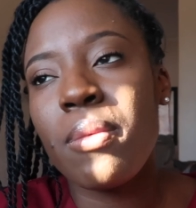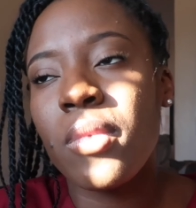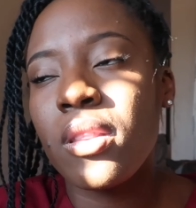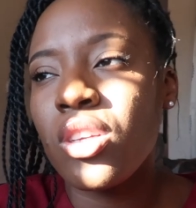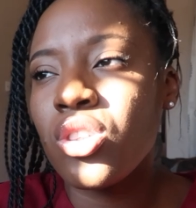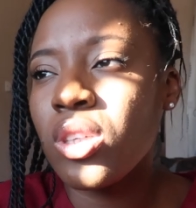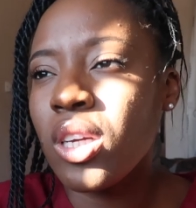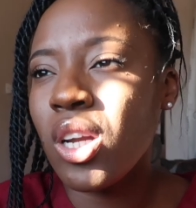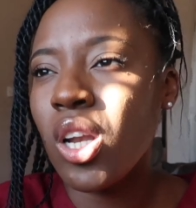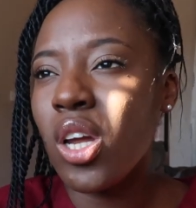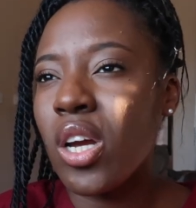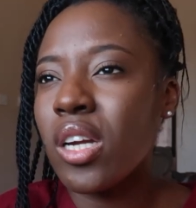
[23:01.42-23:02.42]
something that you
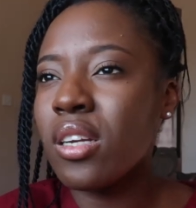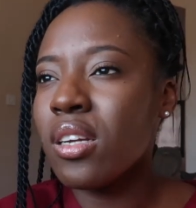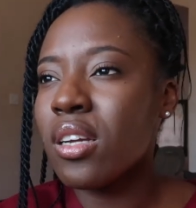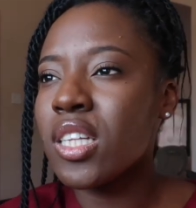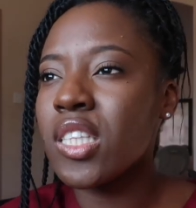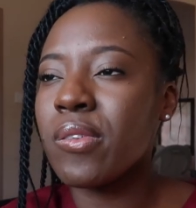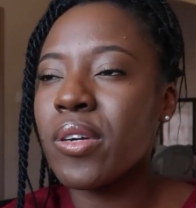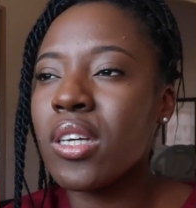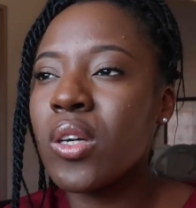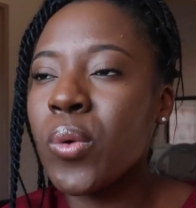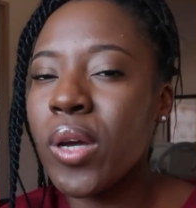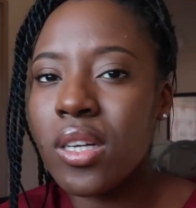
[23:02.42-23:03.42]
can learn it's
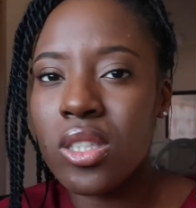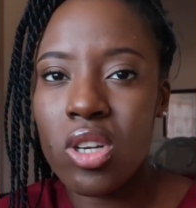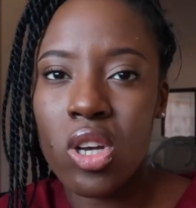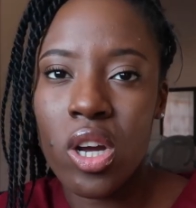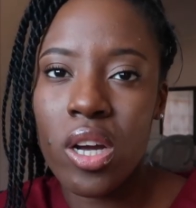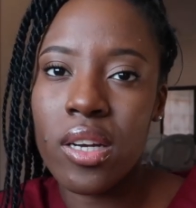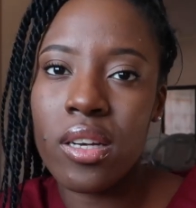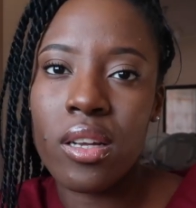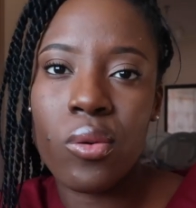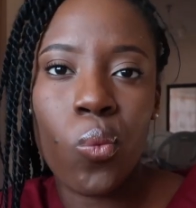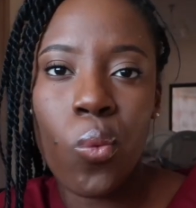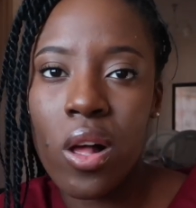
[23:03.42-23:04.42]
very quick to
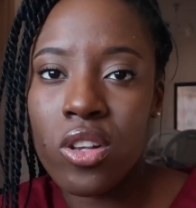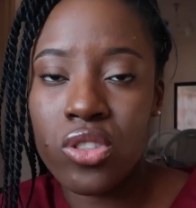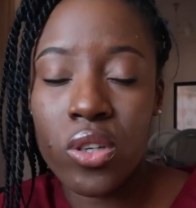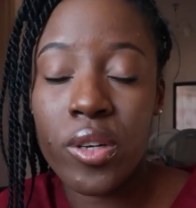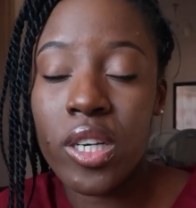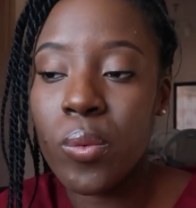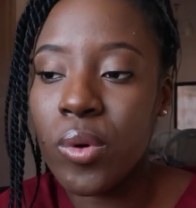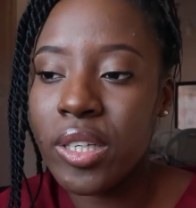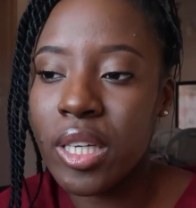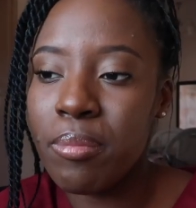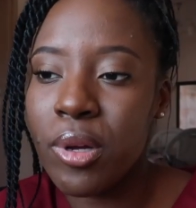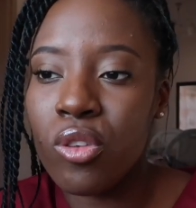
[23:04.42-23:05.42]
learn whilst you're already
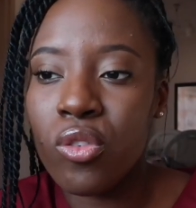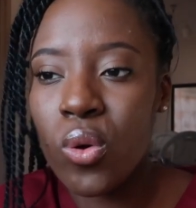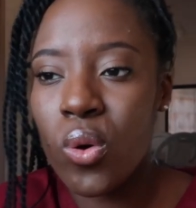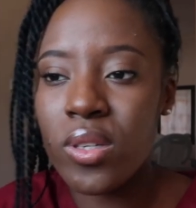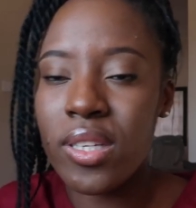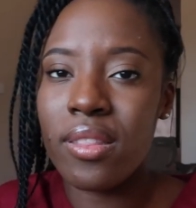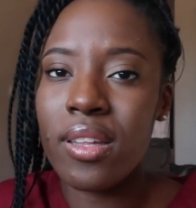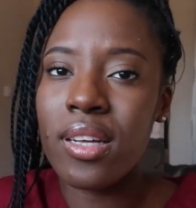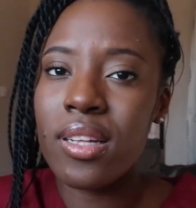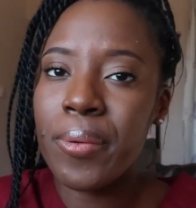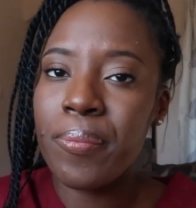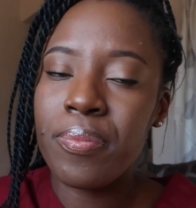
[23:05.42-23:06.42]
working but of course i
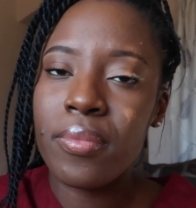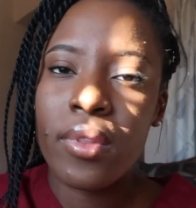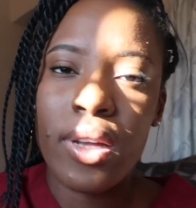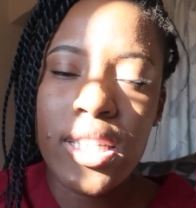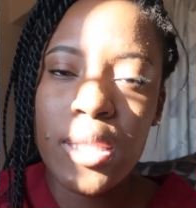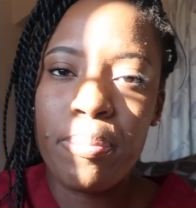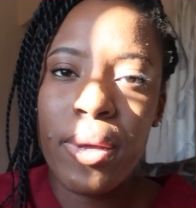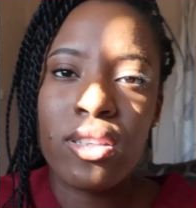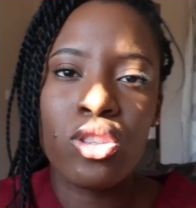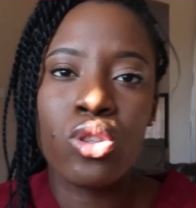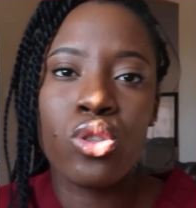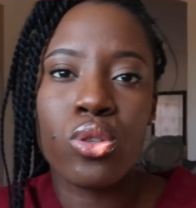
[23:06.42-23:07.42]
think it's
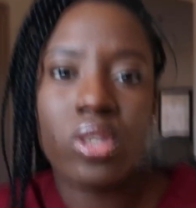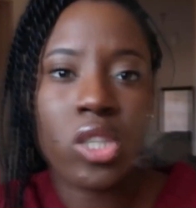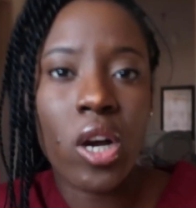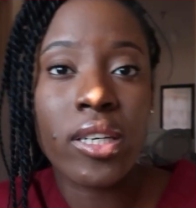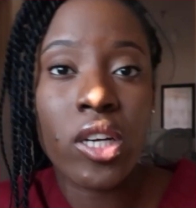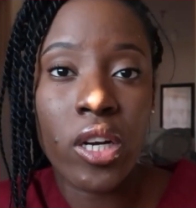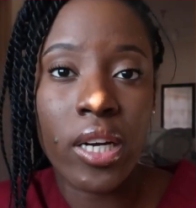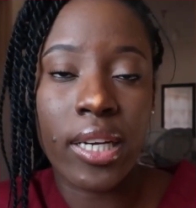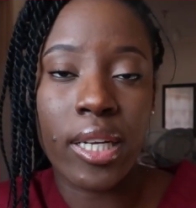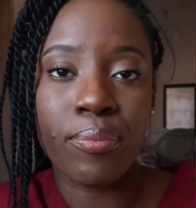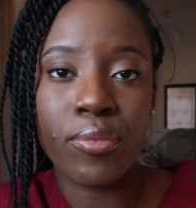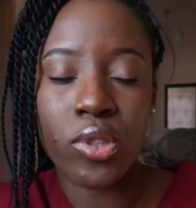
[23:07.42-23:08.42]
best to start
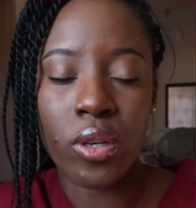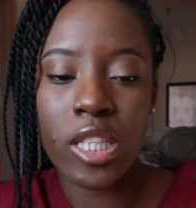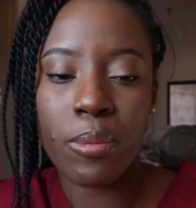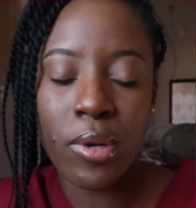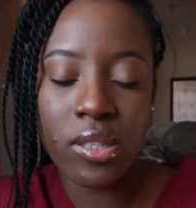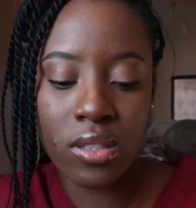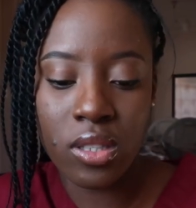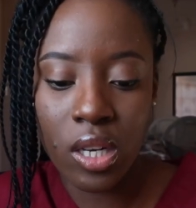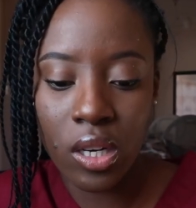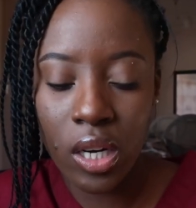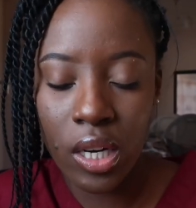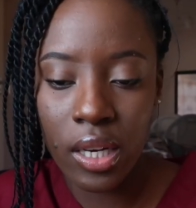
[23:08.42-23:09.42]
early so it's best to
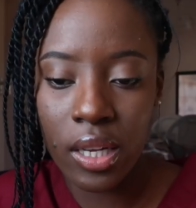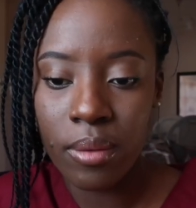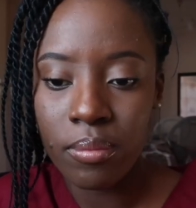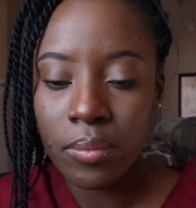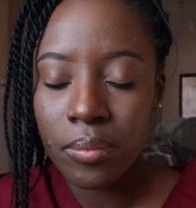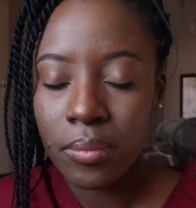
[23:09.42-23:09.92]
start early